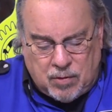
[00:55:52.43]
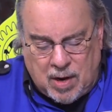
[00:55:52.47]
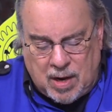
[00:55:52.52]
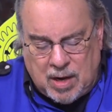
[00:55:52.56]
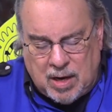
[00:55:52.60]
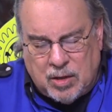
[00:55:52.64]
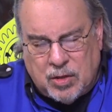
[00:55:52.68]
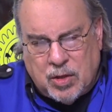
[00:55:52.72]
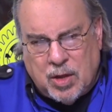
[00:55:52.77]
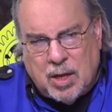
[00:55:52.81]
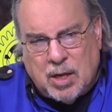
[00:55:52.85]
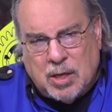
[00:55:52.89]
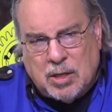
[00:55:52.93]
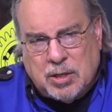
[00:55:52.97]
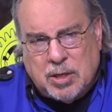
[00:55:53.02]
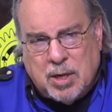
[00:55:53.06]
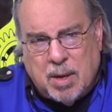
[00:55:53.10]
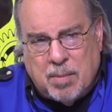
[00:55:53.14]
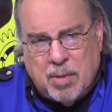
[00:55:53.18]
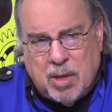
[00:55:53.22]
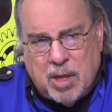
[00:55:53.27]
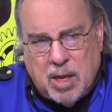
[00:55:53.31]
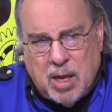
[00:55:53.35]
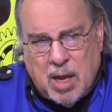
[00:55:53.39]
to think of
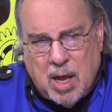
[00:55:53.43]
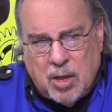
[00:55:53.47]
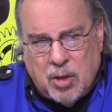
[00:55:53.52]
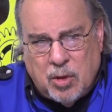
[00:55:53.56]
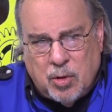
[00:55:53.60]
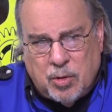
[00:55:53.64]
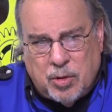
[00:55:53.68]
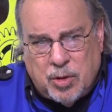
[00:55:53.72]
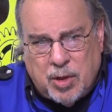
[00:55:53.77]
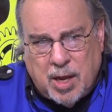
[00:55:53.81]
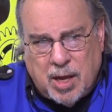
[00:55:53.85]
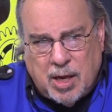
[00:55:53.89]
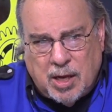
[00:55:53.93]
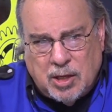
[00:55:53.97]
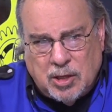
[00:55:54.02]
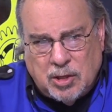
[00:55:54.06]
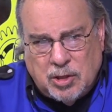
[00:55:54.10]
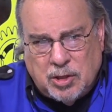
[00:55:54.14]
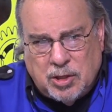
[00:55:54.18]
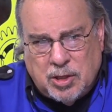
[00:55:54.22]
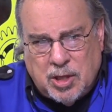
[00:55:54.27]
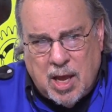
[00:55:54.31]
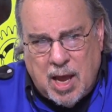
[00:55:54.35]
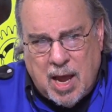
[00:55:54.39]
some of the other
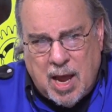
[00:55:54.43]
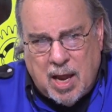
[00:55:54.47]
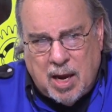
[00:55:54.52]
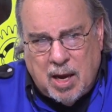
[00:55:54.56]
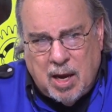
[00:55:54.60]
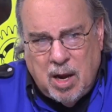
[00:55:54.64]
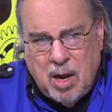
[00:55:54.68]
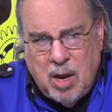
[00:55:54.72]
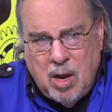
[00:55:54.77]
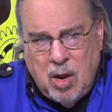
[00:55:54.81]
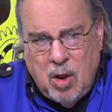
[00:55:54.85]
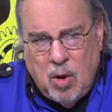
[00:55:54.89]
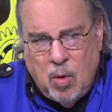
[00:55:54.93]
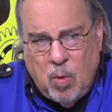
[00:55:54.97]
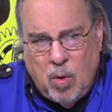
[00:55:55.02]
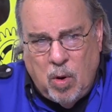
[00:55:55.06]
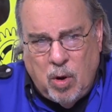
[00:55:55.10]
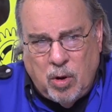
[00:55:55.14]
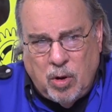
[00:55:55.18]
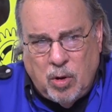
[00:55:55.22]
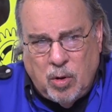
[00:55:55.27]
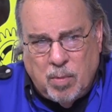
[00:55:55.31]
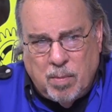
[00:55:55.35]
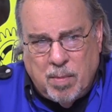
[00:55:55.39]
things that
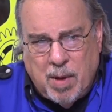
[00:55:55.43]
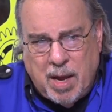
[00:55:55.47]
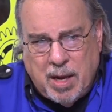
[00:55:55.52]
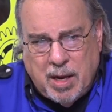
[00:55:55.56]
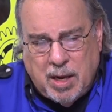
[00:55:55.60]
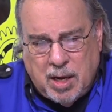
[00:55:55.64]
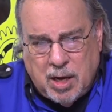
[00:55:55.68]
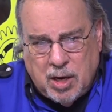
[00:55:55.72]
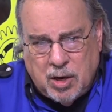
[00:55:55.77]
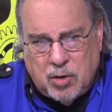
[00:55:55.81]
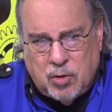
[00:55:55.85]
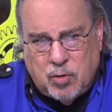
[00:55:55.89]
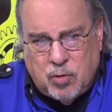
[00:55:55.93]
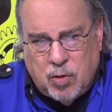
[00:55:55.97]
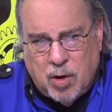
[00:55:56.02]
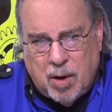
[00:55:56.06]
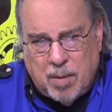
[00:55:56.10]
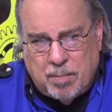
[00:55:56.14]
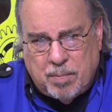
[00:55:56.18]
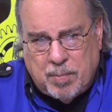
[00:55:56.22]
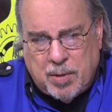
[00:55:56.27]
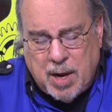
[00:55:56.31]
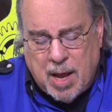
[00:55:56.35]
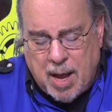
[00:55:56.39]
where you might get
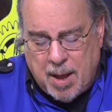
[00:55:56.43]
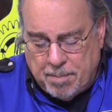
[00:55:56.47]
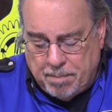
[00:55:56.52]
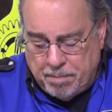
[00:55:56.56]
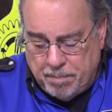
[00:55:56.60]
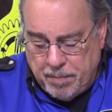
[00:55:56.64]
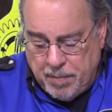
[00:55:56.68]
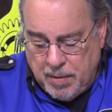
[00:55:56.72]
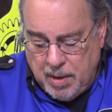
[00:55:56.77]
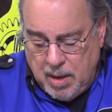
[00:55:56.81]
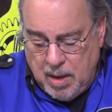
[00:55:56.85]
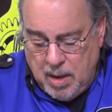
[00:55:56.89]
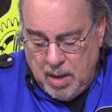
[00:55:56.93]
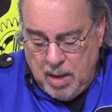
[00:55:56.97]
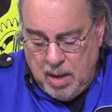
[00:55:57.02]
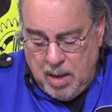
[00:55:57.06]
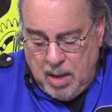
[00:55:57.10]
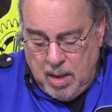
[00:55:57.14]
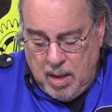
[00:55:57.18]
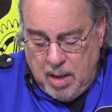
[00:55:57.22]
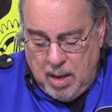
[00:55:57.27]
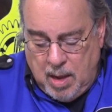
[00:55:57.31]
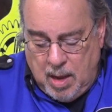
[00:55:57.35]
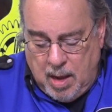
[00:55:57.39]
tripped up,
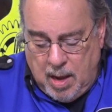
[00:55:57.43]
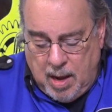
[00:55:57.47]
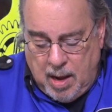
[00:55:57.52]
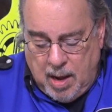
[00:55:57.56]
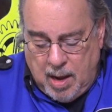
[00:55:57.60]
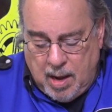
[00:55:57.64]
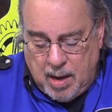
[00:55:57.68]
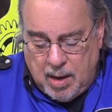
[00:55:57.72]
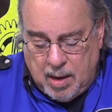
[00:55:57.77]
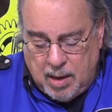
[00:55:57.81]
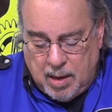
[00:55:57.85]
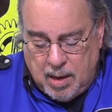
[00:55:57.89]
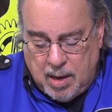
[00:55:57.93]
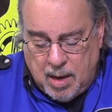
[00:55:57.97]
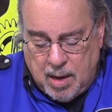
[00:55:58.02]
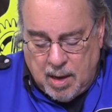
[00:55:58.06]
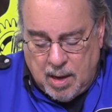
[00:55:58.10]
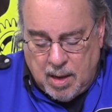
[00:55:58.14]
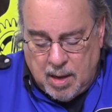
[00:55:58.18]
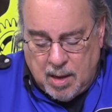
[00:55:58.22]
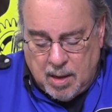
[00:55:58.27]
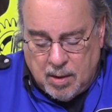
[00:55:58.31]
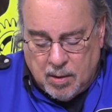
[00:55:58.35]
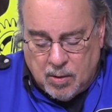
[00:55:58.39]
and
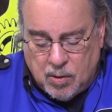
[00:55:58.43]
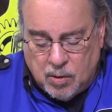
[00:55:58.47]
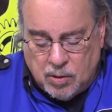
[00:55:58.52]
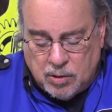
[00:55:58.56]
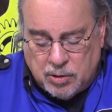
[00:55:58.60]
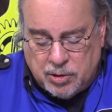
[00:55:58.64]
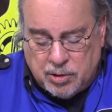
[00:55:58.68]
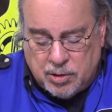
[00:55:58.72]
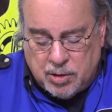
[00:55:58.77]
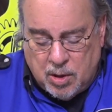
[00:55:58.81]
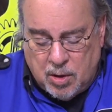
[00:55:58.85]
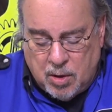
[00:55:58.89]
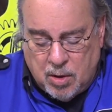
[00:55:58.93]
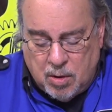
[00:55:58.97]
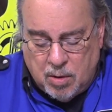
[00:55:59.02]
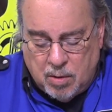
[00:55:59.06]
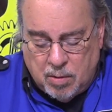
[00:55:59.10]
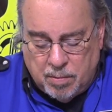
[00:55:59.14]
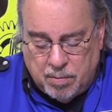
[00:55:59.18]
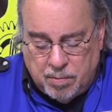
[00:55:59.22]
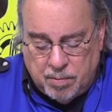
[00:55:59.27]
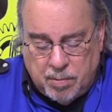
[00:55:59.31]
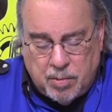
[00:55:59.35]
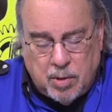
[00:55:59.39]
of course
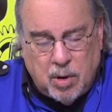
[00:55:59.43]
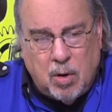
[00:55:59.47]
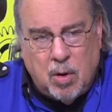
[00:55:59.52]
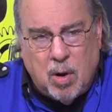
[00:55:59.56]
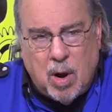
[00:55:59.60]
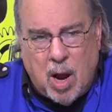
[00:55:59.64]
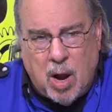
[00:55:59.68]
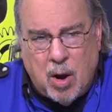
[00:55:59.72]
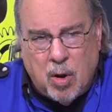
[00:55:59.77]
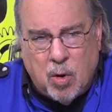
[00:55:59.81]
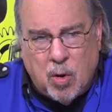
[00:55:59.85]
there are